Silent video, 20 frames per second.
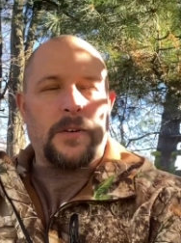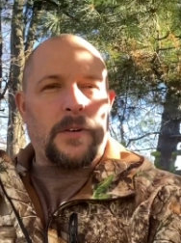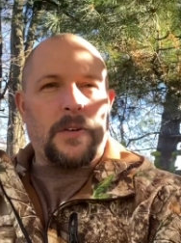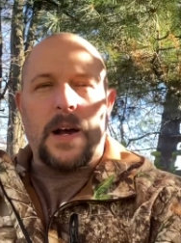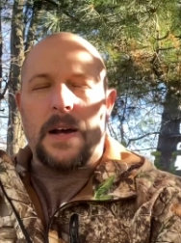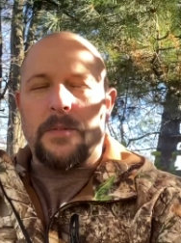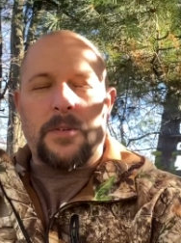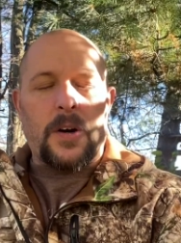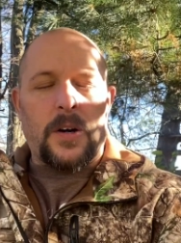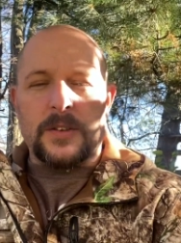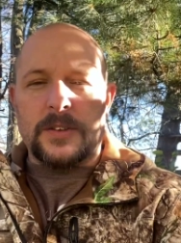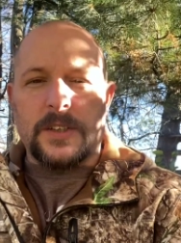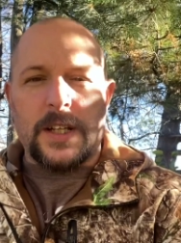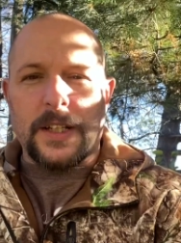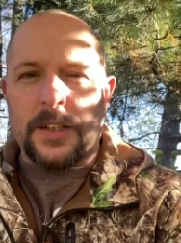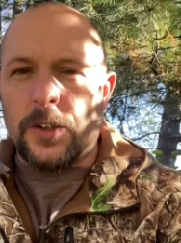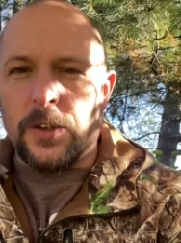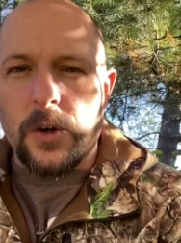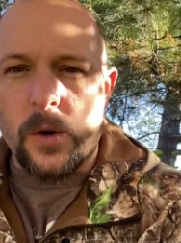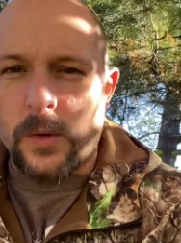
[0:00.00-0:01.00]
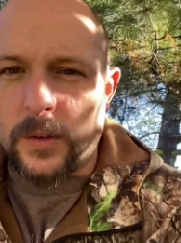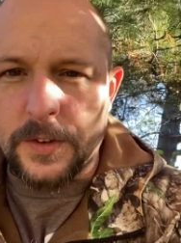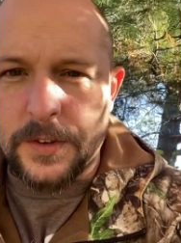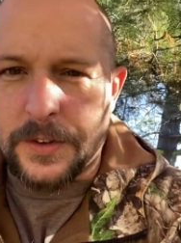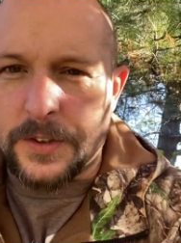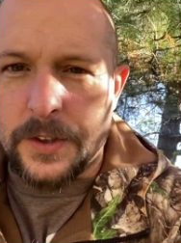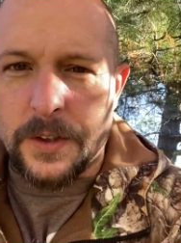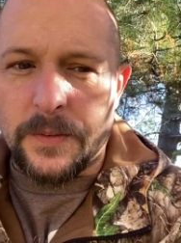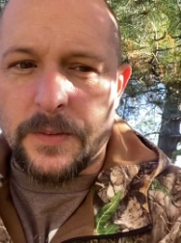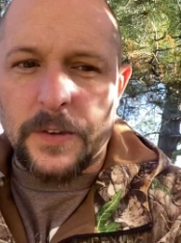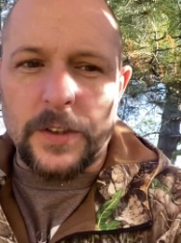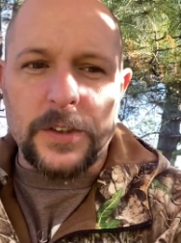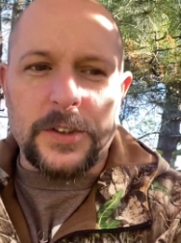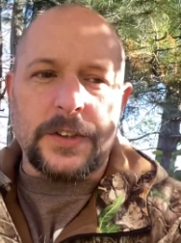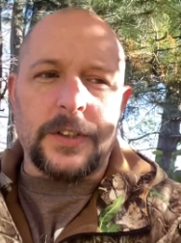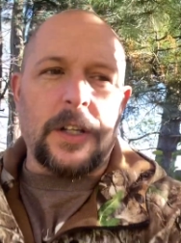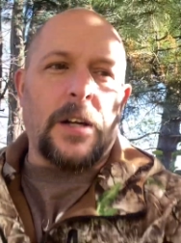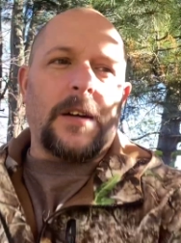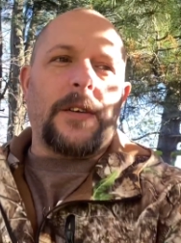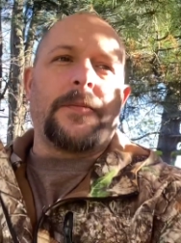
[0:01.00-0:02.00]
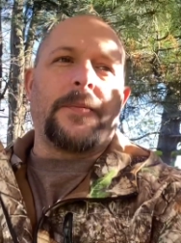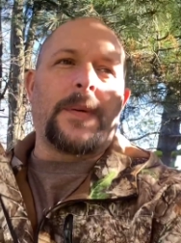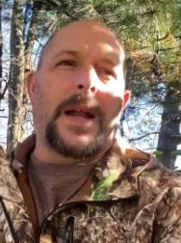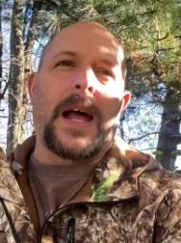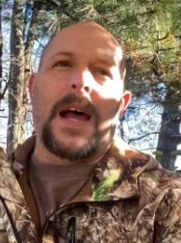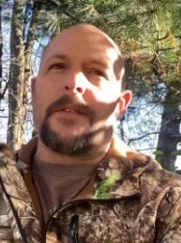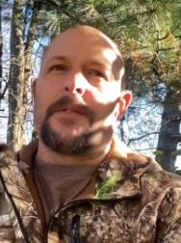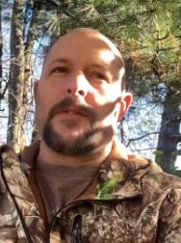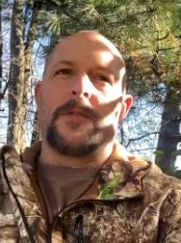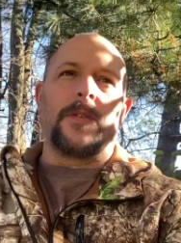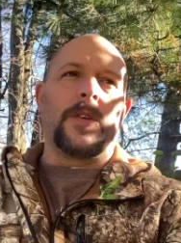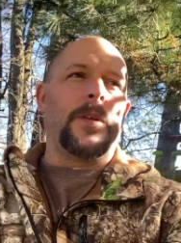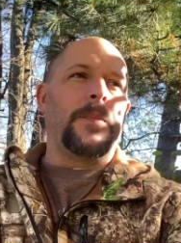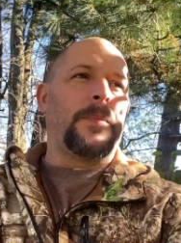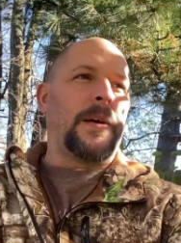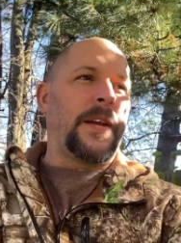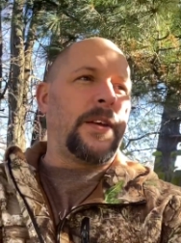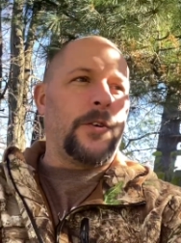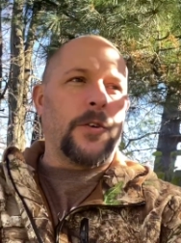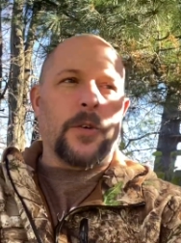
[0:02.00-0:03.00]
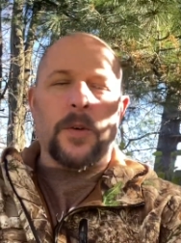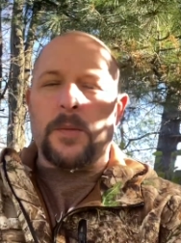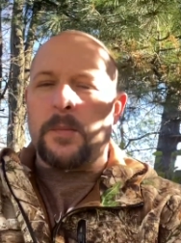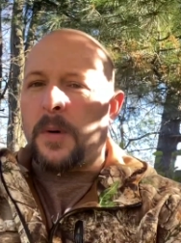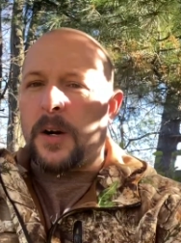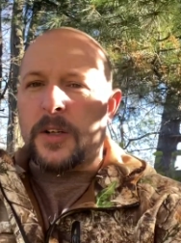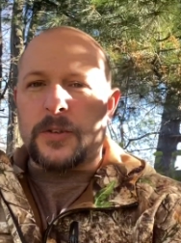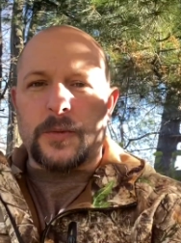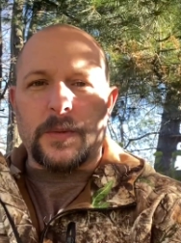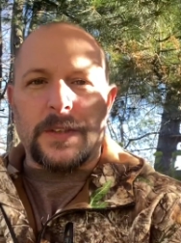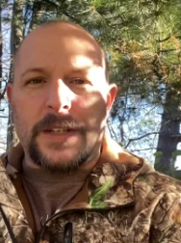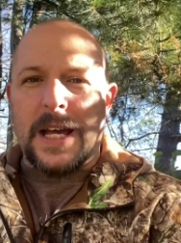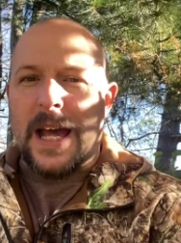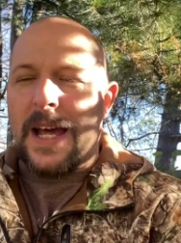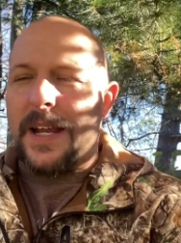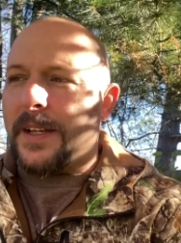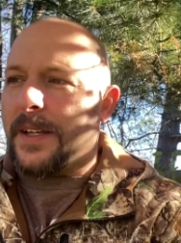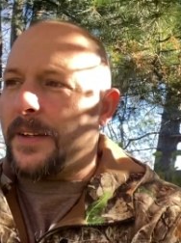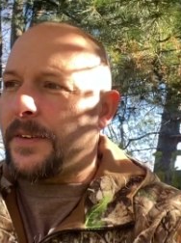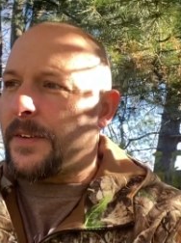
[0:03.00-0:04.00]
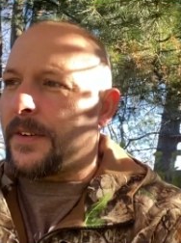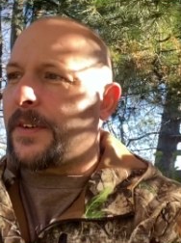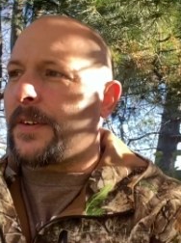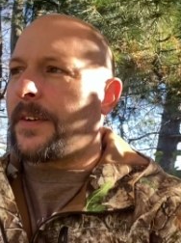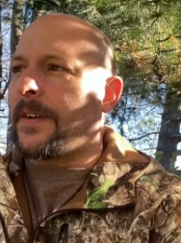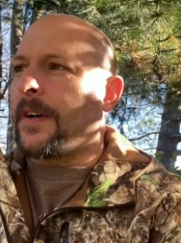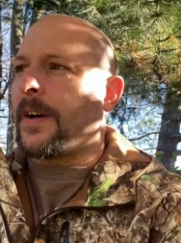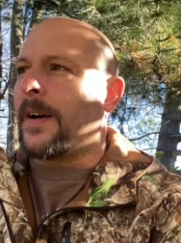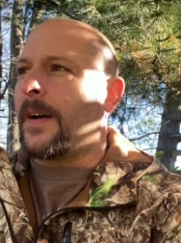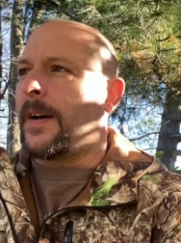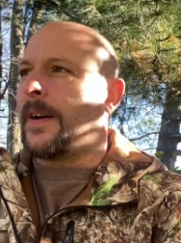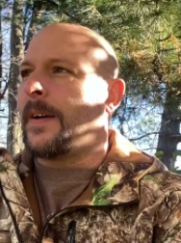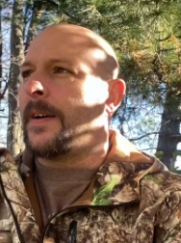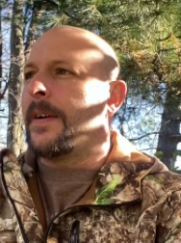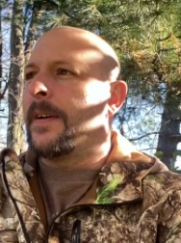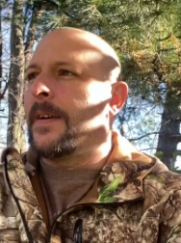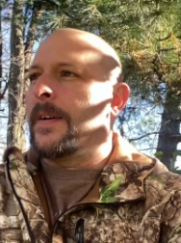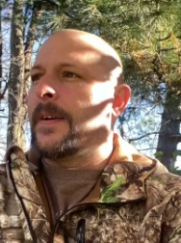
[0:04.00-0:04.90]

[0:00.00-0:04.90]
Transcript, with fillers: I've always liked the gold and silver and stuff, but I haven't really been doing much with that either. Uh,